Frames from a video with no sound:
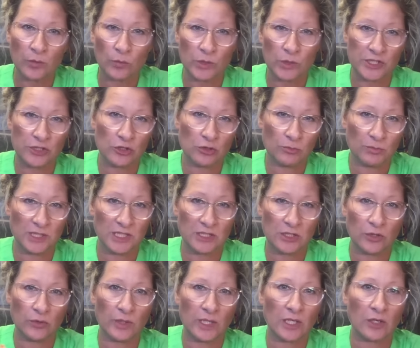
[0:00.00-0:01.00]
we should be
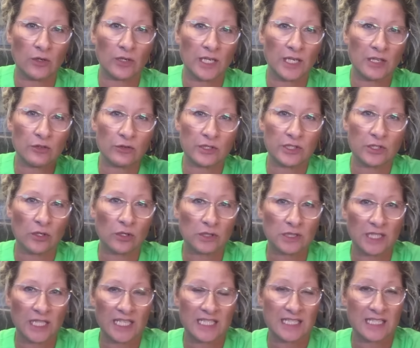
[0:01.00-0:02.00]
doing on either a dog
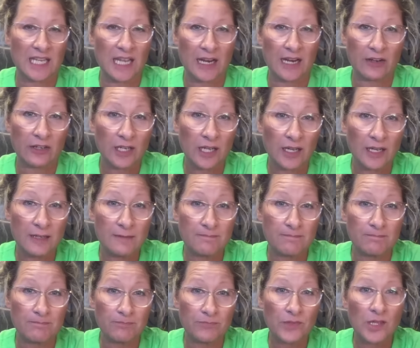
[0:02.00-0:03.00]
that gets a haircut
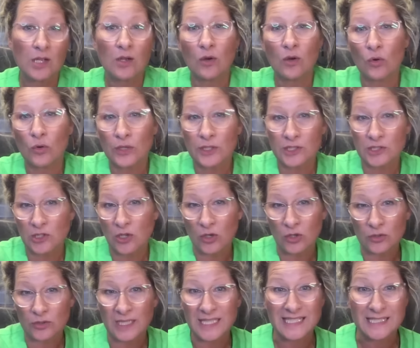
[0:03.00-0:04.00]
or a
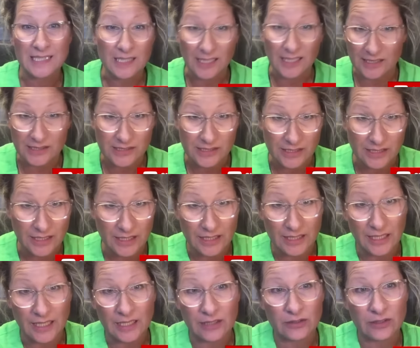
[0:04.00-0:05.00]
dog that doesn't get a
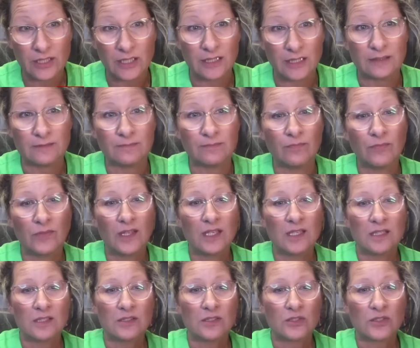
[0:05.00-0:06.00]
haircut.
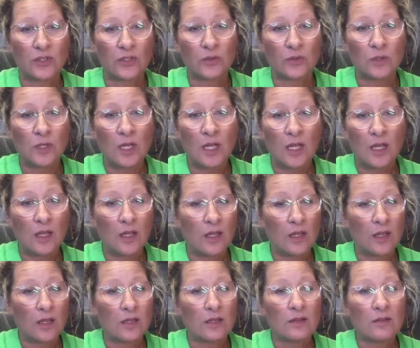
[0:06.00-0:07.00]
So
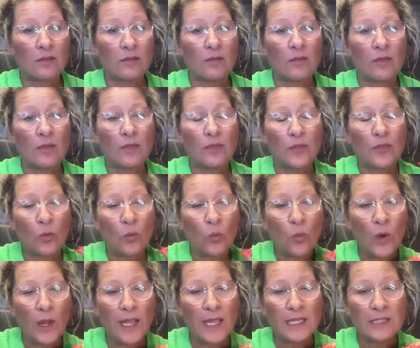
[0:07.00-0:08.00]
the
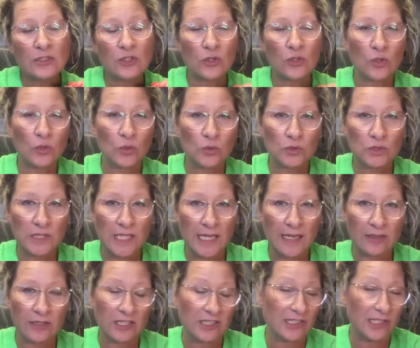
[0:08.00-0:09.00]
way to cool
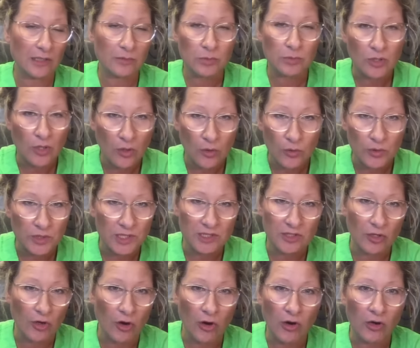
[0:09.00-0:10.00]
down a double-coated
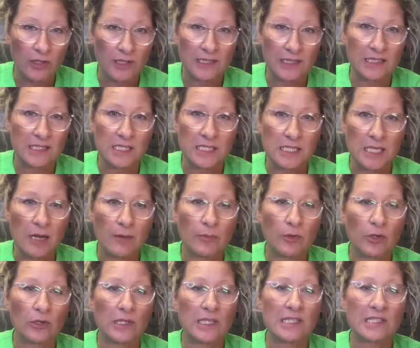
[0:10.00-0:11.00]
dog in the
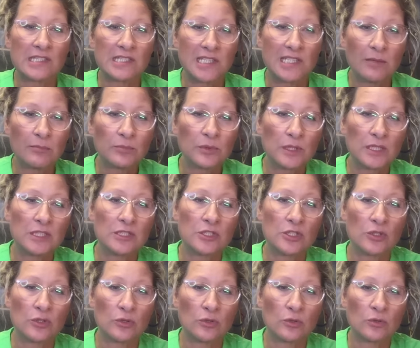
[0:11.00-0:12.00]
summer is simply
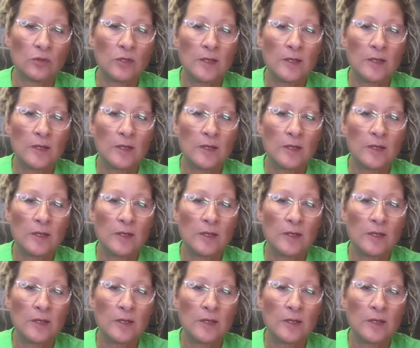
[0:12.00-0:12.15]
to